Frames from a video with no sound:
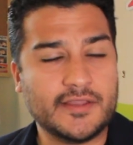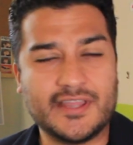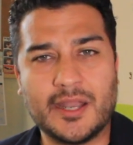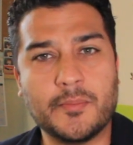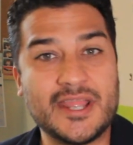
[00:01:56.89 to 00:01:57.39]

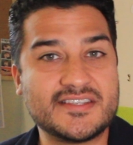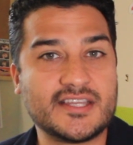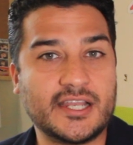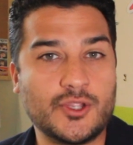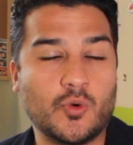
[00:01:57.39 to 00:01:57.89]
then
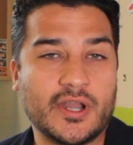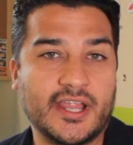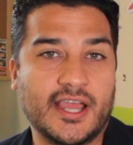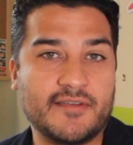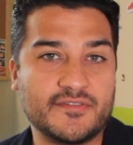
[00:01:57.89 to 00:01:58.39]
basically you want
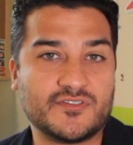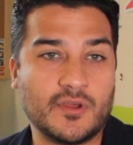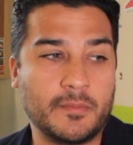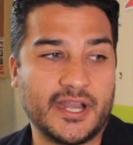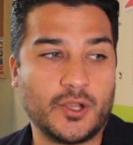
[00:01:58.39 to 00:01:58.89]
to have
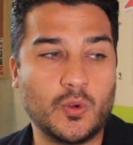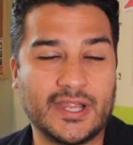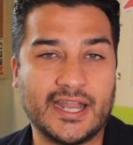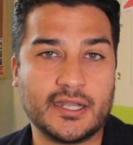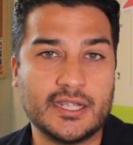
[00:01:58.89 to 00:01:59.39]
somebody who
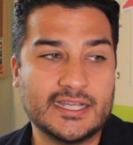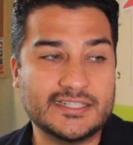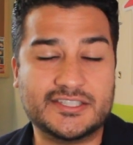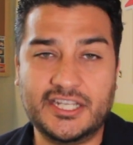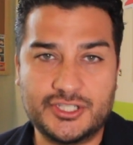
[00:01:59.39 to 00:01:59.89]
can
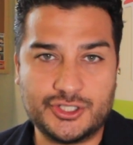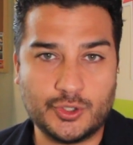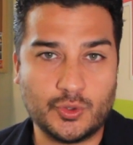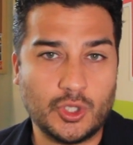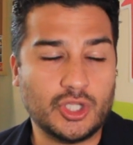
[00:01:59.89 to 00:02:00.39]
teach
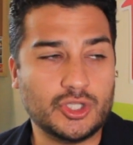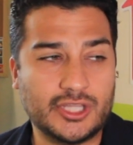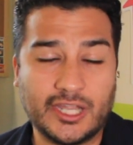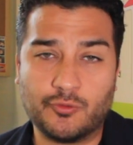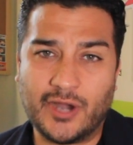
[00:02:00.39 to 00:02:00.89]
you
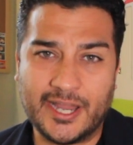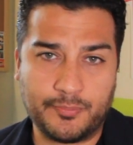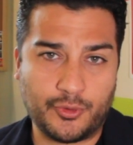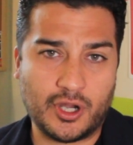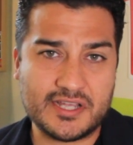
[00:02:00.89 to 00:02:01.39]
the
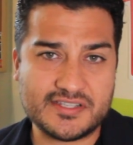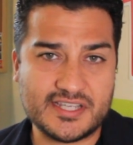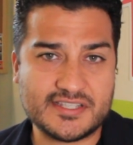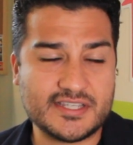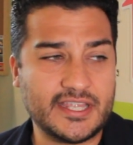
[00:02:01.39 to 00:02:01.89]
right
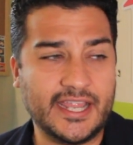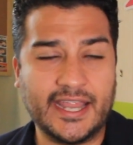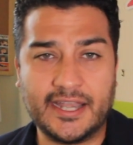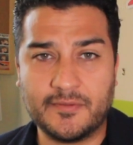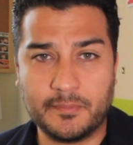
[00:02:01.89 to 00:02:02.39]
process
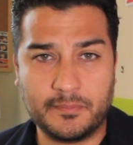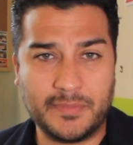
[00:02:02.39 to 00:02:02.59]
and